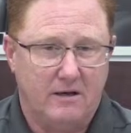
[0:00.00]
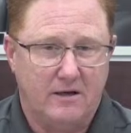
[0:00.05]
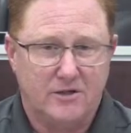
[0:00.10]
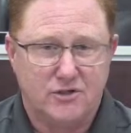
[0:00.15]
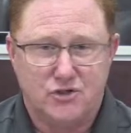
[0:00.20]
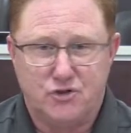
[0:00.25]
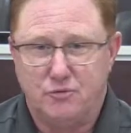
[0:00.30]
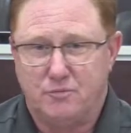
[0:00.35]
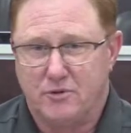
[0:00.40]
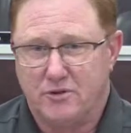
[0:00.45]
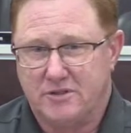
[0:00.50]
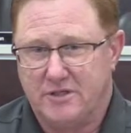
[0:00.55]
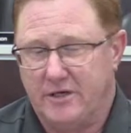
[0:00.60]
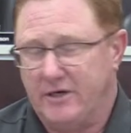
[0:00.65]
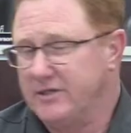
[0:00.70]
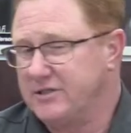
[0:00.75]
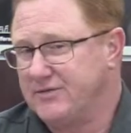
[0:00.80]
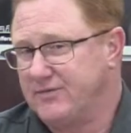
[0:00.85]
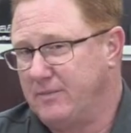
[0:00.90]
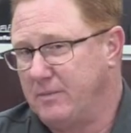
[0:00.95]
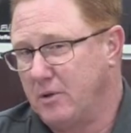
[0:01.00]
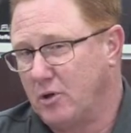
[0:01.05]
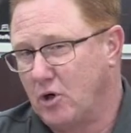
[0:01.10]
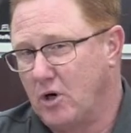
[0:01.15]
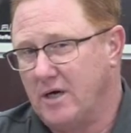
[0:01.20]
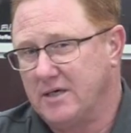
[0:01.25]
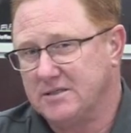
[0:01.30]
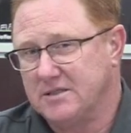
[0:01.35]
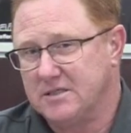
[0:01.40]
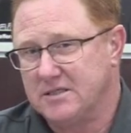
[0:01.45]
Superintendents from
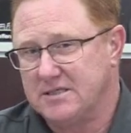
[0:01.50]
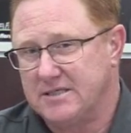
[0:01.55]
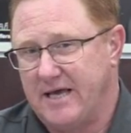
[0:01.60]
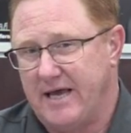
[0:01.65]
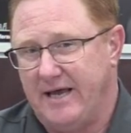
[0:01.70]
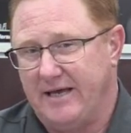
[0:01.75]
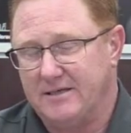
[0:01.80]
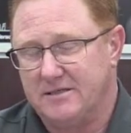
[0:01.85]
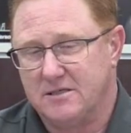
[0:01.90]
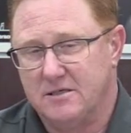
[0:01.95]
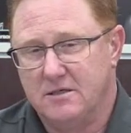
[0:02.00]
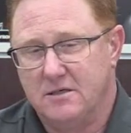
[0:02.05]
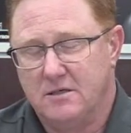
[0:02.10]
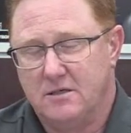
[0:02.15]
across the state